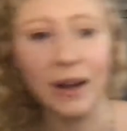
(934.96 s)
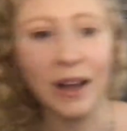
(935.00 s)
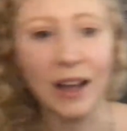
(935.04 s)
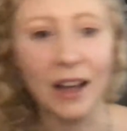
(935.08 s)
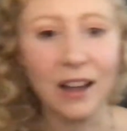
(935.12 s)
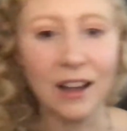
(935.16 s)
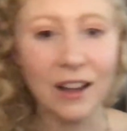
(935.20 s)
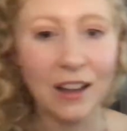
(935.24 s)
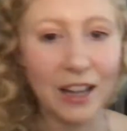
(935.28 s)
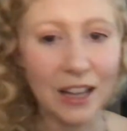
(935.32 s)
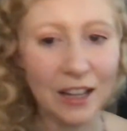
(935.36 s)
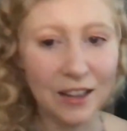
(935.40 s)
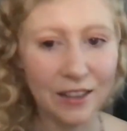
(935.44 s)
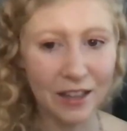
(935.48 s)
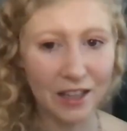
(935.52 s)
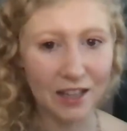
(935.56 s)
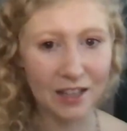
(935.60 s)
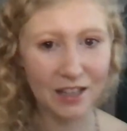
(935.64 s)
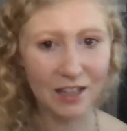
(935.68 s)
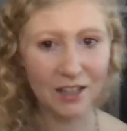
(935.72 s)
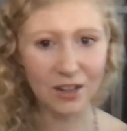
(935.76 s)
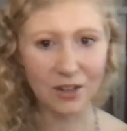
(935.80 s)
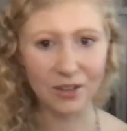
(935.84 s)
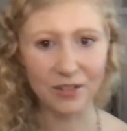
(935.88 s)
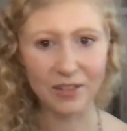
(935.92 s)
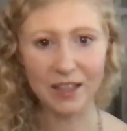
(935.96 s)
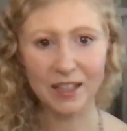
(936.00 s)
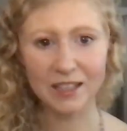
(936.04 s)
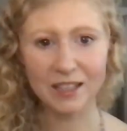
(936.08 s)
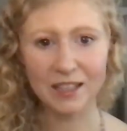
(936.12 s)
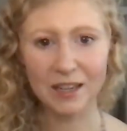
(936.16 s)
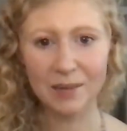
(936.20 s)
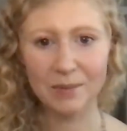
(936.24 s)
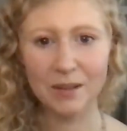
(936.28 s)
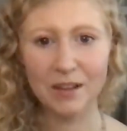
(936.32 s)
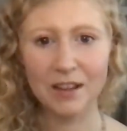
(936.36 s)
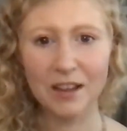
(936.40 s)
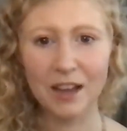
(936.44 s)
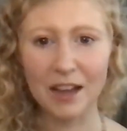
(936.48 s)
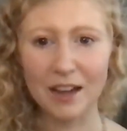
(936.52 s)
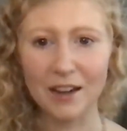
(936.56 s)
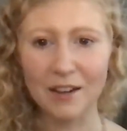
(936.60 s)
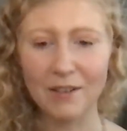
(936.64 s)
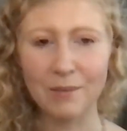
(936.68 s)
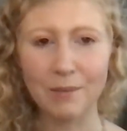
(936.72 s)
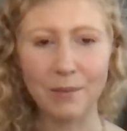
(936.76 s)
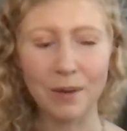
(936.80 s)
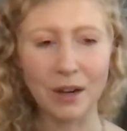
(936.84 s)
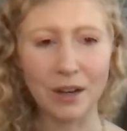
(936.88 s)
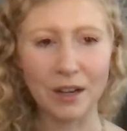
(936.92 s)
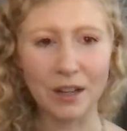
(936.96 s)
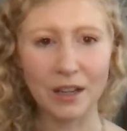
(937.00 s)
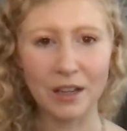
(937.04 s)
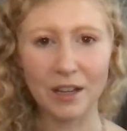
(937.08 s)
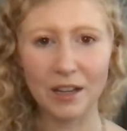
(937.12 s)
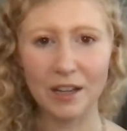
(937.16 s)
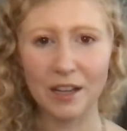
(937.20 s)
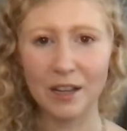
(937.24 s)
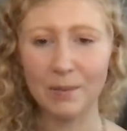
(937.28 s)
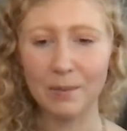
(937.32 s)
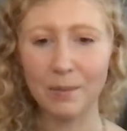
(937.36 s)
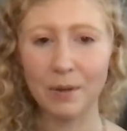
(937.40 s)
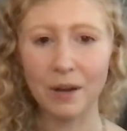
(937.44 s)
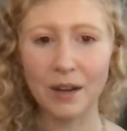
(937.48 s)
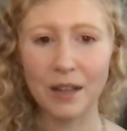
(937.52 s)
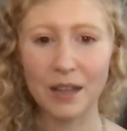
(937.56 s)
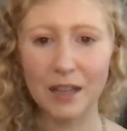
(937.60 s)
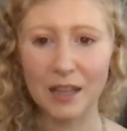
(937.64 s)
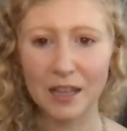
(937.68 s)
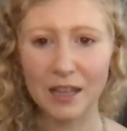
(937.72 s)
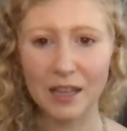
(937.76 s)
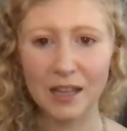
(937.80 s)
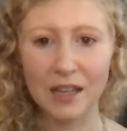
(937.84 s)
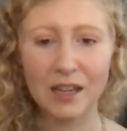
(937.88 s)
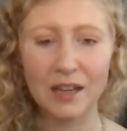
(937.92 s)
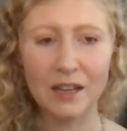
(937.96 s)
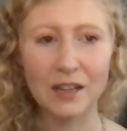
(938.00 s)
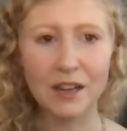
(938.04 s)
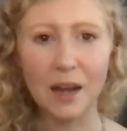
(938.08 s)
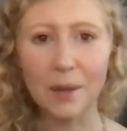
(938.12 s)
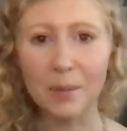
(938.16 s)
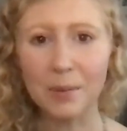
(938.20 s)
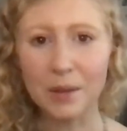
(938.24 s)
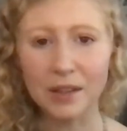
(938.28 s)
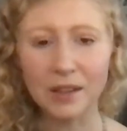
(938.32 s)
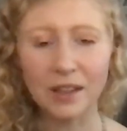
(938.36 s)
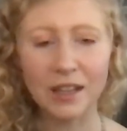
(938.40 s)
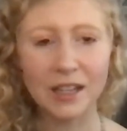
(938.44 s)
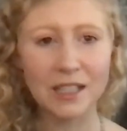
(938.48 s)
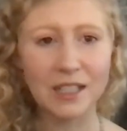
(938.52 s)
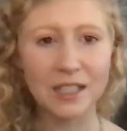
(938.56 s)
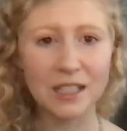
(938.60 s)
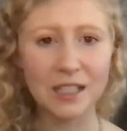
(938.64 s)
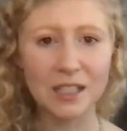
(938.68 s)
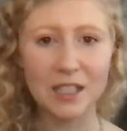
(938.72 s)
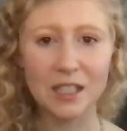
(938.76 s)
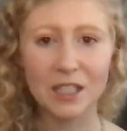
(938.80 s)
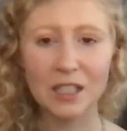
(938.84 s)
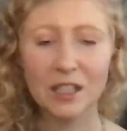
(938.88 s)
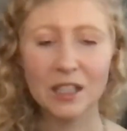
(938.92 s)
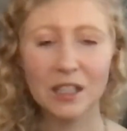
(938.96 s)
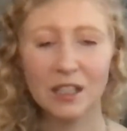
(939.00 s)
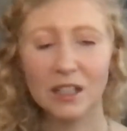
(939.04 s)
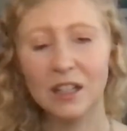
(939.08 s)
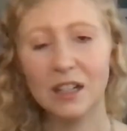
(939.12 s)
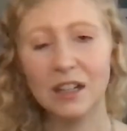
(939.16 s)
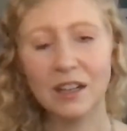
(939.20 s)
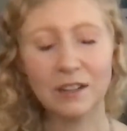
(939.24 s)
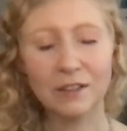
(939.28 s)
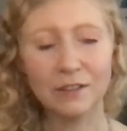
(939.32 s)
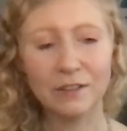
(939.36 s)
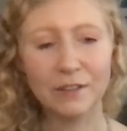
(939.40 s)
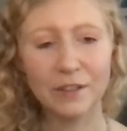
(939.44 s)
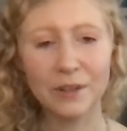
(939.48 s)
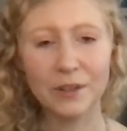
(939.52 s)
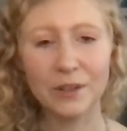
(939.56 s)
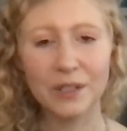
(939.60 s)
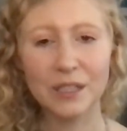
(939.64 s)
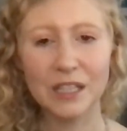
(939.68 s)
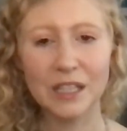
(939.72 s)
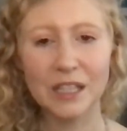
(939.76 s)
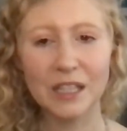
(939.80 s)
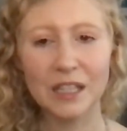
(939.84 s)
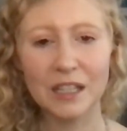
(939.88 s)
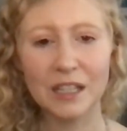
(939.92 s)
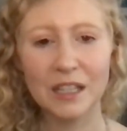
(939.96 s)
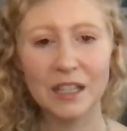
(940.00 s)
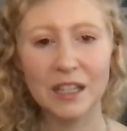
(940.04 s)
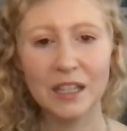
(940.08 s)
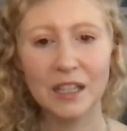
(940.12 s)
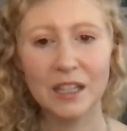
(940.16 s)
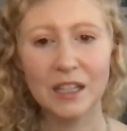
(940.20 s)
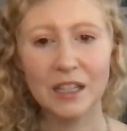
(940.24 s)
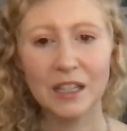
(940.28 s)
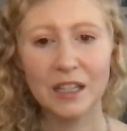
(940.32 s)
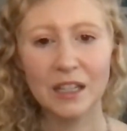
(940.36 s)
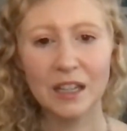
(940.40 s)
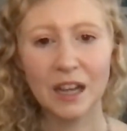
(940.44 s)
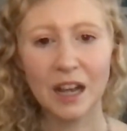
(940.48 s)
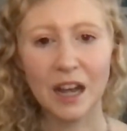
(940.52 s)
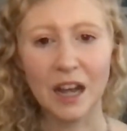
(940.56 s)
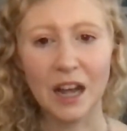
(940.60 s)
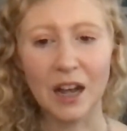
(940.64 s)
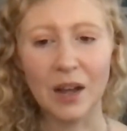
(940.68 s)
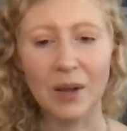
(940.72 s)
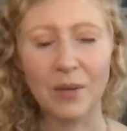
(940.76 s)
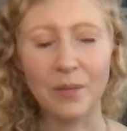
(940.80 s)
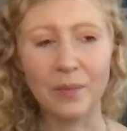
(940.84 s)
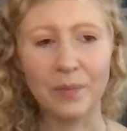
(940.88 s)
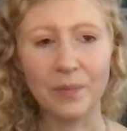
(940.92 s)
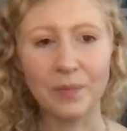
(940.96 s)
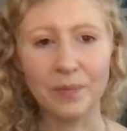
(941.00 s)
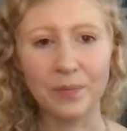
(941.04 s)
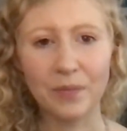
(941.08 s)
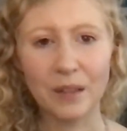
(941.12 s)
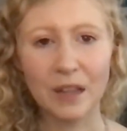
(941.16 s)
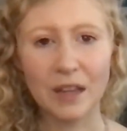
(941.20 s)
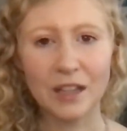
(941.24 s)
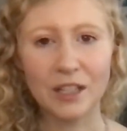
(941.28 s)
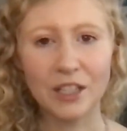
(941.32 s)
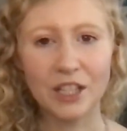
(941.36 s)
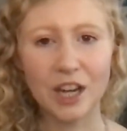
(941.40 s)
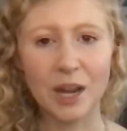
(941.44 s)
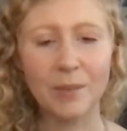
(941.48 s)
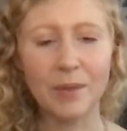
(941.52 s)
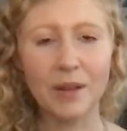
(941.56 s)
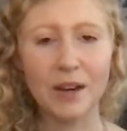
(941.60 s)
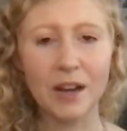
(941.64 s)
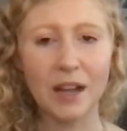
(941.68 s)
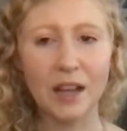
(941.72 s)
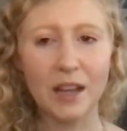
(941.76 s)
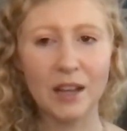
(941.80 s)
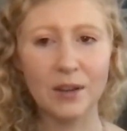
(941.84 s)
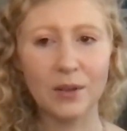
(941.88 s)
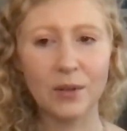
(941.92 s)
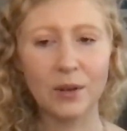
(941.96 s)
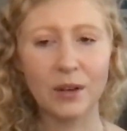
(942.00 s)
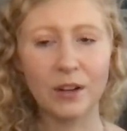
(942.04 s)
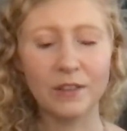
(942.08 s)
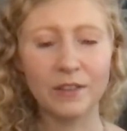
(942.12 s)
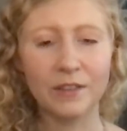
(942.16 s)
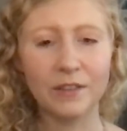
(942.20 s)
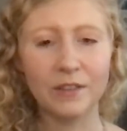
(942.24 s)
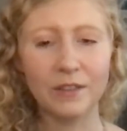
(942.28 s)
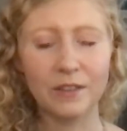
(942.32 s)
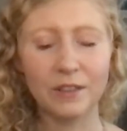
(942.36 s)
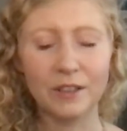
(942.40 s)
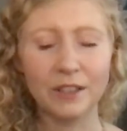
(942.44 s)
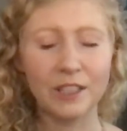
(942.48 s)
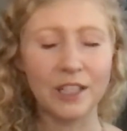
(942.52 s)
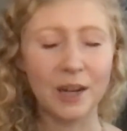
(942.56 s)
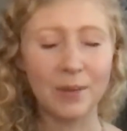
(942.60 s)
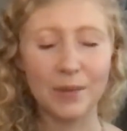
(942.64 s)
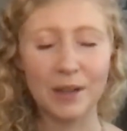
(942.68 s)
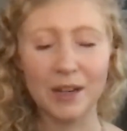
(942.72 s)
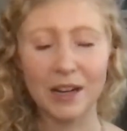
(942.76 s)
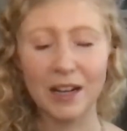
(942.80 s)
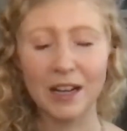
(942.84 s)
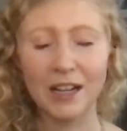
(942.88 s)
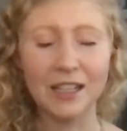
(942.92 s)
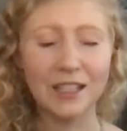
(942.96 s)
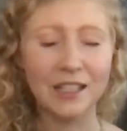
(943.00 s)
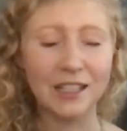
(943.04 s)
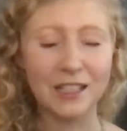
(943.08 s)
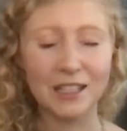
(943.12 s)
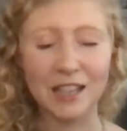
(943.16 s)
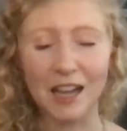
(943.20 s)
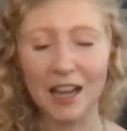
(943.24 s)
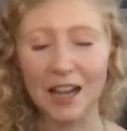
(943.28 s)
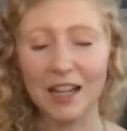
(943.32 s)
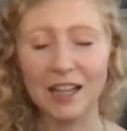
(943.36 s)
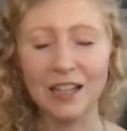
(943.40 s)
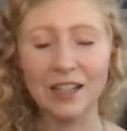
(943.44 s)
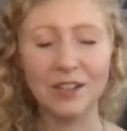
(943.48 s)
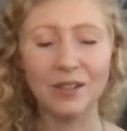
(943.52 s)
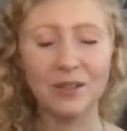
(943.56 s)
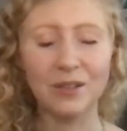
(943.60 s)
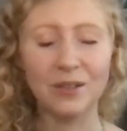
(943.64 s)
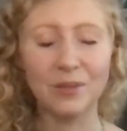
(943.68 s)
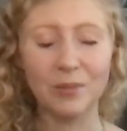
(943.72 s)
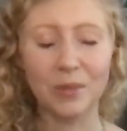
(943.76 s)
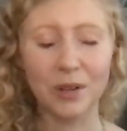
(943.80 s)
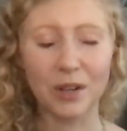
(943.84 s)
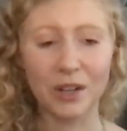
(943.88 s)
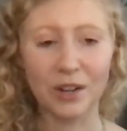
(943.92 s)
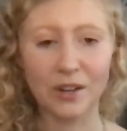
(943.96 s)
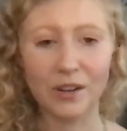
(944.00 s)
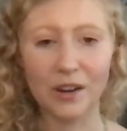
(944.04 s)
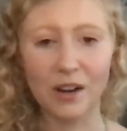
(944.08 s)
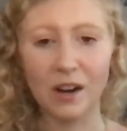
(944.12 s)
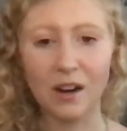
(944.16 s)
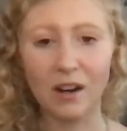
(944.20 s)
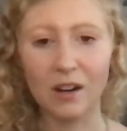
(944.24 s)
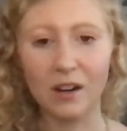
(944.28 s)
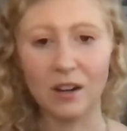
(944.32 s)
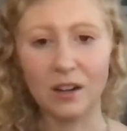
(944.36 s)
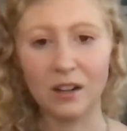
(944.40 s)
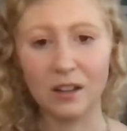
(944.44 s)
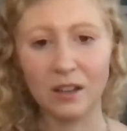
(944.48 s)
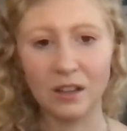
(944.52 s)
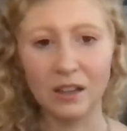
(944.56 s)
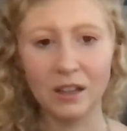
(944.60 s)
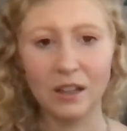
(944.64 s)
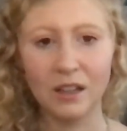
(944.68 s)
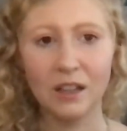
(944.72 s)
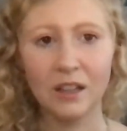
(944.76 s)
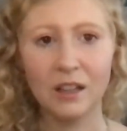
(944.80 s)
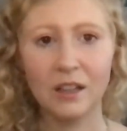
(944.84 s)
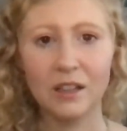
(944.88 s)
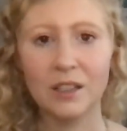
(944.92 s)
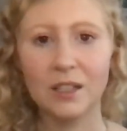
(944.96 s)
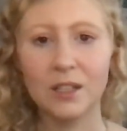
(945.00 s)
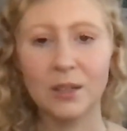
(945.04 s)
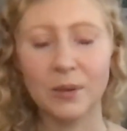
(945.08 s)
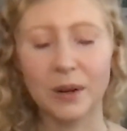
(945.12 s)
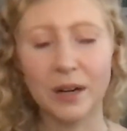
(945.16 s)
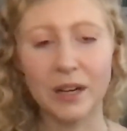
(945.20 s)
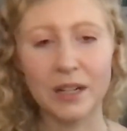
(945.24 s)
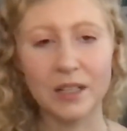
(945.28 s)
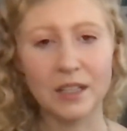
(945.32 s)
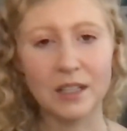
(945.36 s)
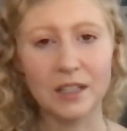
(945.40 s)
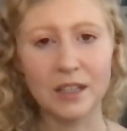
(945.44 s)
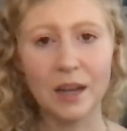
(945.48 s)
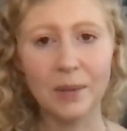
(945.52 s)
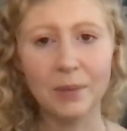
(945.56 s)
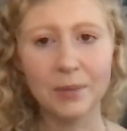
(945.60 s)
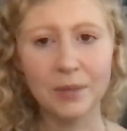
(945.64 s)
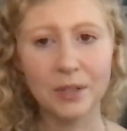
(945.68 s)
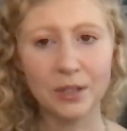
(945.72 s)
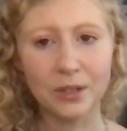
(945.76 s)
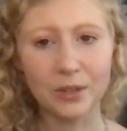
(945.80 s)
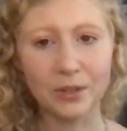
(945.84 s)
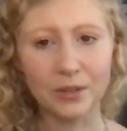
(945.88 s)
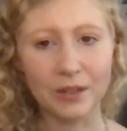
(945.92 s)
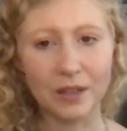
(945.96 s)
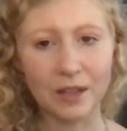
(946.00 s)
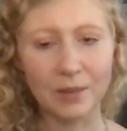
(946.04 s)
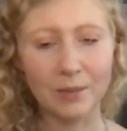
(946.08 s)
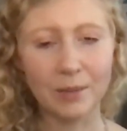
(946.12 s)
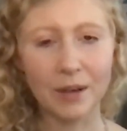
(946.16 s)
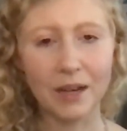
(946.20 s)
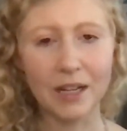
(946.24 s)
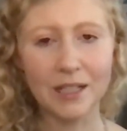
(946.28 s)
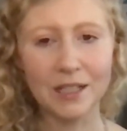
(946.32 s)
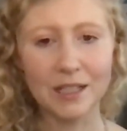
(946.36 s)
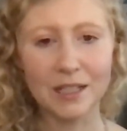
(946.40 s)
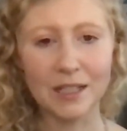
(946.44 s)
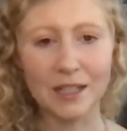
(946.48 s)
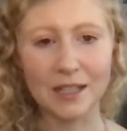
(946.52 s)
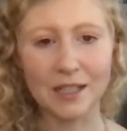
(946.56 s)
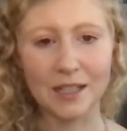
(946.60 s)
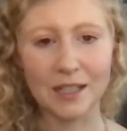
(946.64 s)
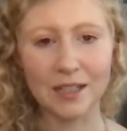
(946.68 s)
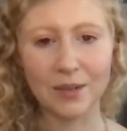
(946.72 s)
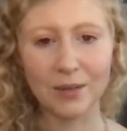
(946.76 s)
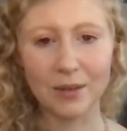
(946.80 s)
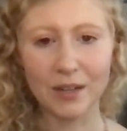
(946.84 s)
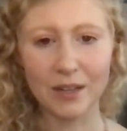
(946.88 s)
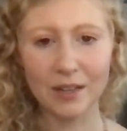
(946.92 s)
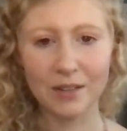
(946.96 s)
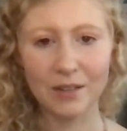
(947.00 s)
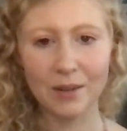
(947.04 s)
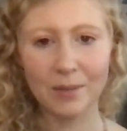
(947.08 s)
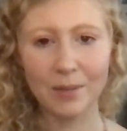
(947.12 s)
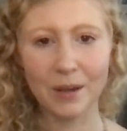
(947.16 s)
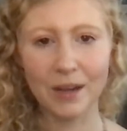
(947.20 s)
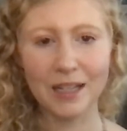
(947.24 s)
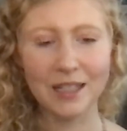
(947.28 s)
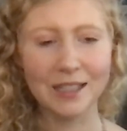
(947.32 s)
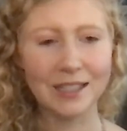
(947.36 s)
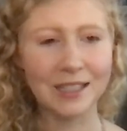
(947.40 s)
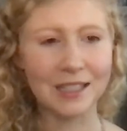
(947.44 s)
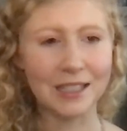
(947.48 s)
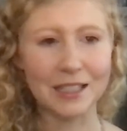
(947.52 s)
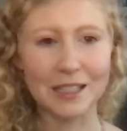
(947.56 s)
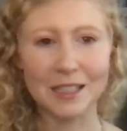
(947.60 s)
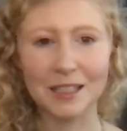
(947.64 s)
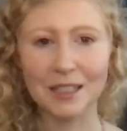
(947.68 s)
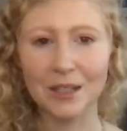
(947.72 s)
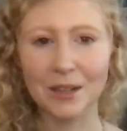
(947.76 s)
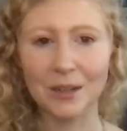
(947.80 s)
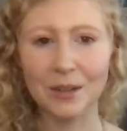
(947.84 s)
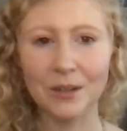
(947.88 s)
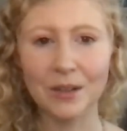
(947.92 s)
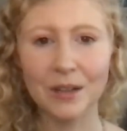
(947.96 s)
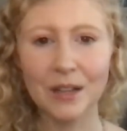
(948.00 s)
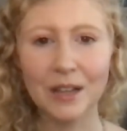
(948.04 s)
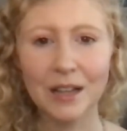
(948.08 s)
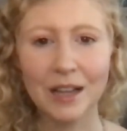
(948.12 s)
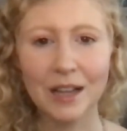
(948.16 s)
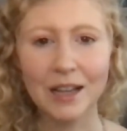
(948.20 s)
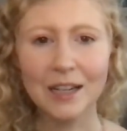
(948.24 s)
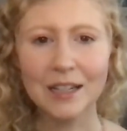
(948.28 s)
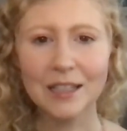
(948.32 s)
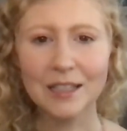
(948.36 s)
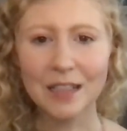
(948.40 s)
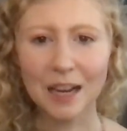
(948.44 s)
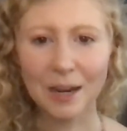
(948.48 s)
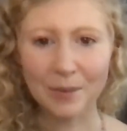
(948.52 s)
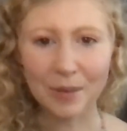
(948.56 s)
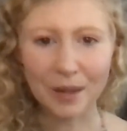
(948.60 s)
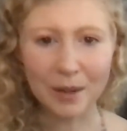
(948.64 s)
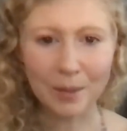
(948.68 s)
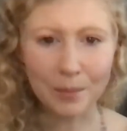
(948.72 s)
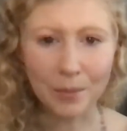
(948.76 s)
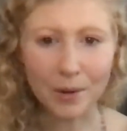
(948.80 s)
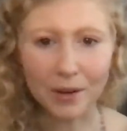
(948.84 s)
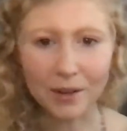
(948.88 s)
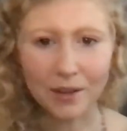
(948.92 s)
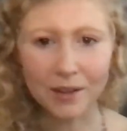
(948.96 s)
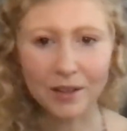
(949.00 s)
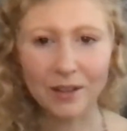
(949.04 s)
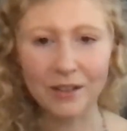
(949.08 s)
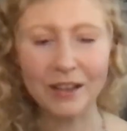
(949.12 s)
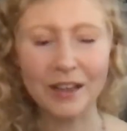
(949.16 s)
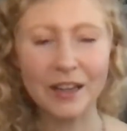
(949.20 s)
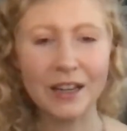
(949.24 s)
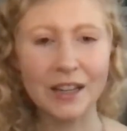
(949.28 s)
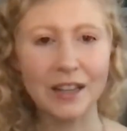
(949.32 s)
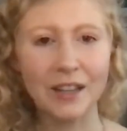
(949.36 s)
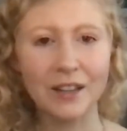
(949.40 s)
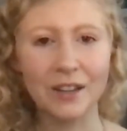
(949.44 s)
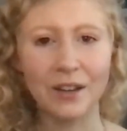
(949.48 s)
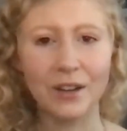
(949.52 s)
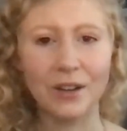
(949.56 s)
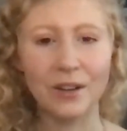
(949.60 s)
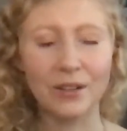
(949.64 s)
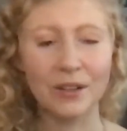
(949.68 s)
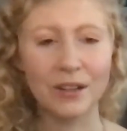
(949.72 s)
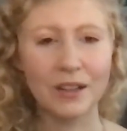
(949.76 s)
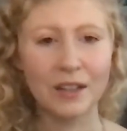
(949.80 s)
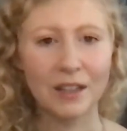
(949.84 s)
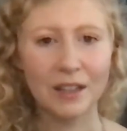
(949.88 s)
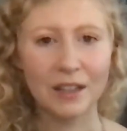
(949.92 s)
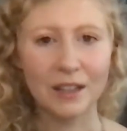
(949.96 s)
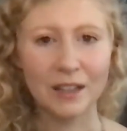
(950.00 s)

well. And then, you know, things can be kind of murky, murky, nebulous, confusing. Um, Gemini, North Gemini, Sun, Mercury are all square to Neptune and Pisces at 23 Pisces. So anytime like Mercury, you know,